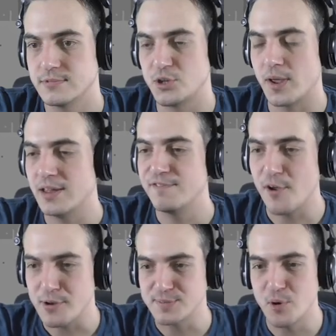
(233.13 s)
So I can
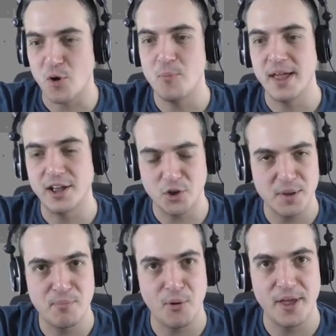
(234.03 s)
focus more on being a good
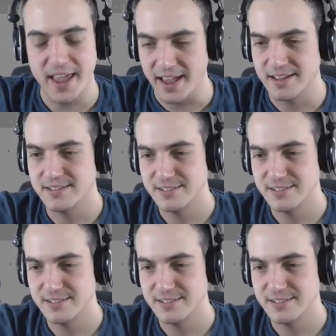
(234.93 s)
employee